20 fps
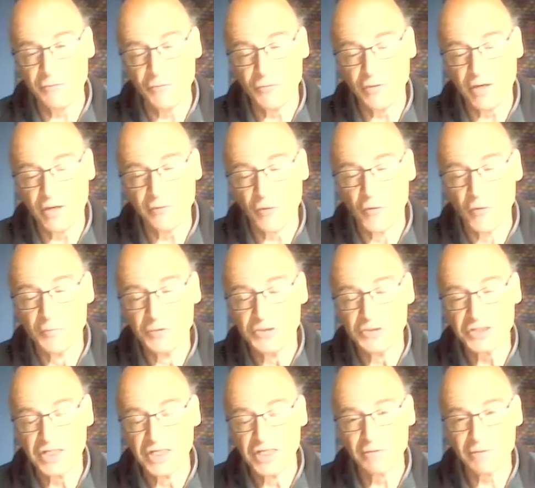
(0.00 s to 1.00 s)
open
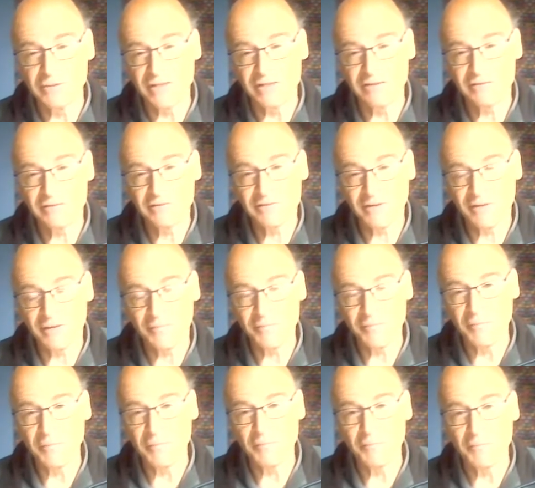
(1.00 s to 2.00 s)
secret that
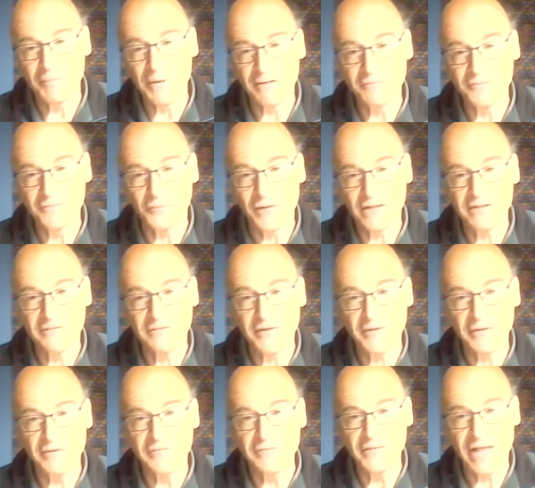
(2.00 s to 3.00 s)
Balfour had a
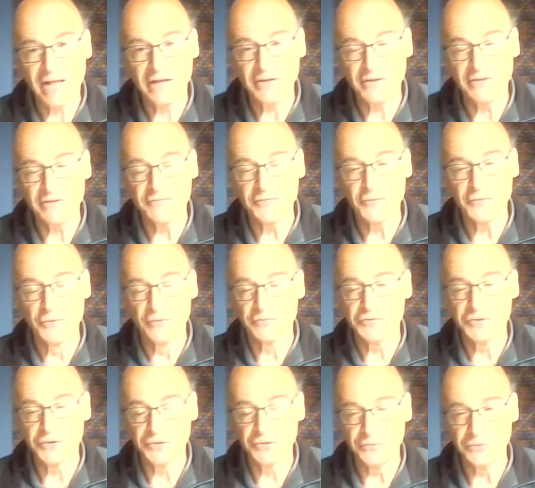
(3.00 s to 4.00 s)
very negative view of
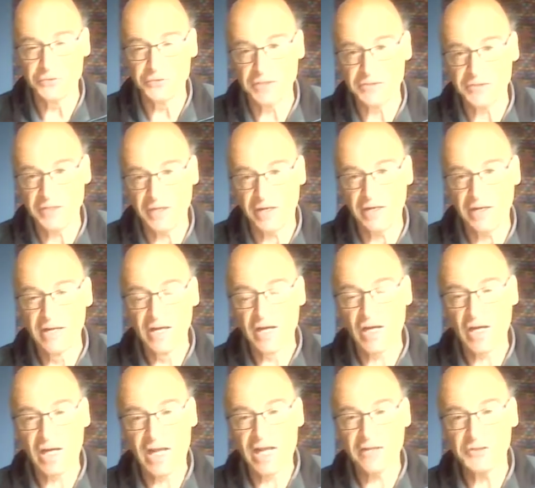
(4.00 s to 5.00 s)
Jews as a
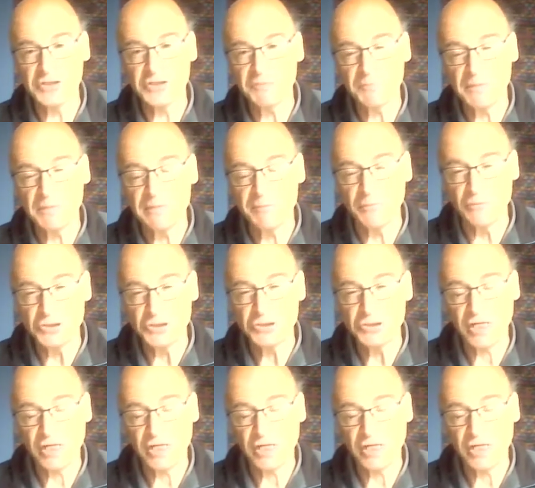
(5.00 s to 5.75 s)
clannish people who stuck